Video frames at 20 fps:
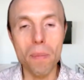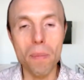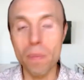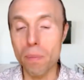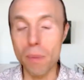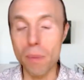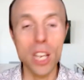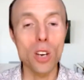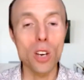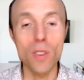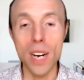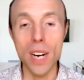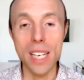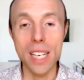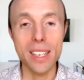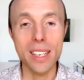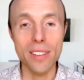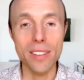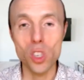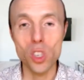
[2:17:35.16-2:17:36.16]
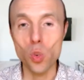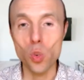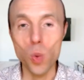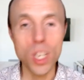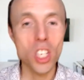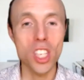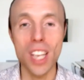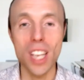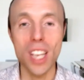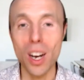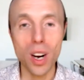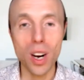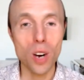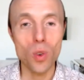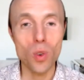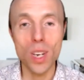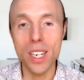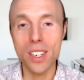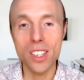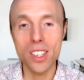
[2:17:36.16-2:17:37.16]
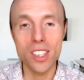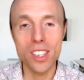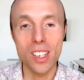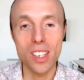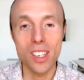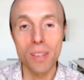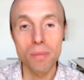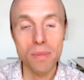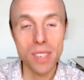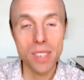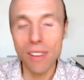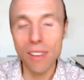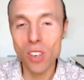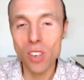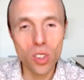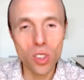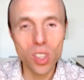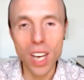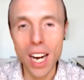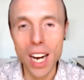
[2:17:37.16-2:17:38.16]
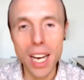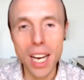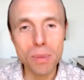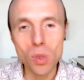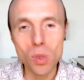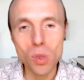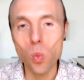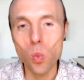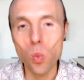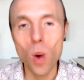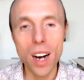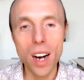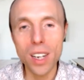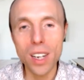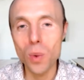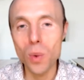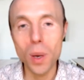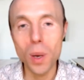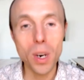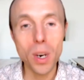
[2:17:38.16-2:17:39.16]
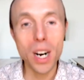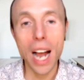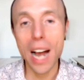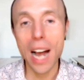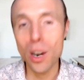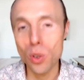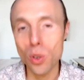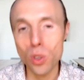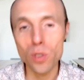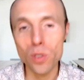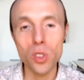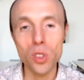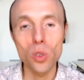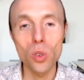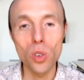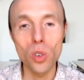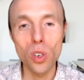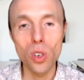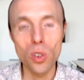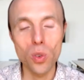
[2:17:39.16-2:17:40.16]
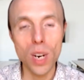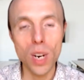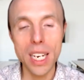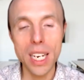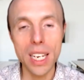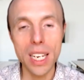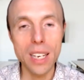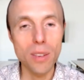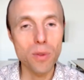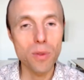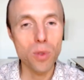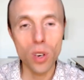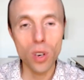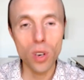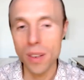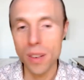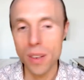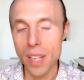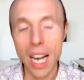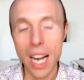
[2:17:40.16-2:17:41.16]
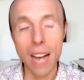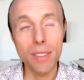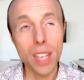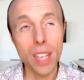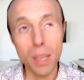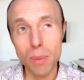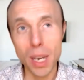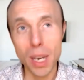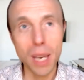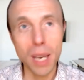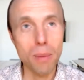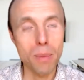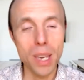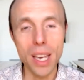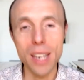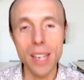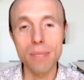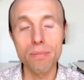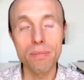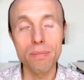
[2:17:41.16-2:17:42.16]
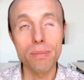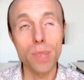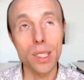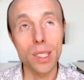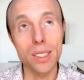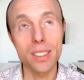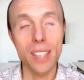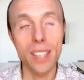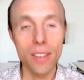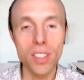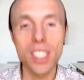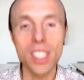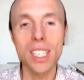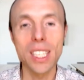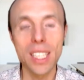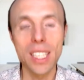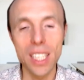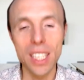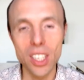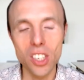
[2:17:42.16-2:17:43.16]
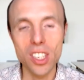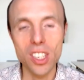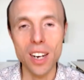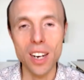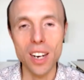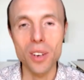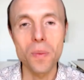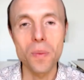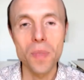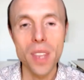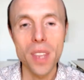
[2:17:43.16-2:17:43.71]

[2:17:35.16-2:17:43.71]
many of us have switched our careers several times while we were out of school already for i've done my mba 17 years now,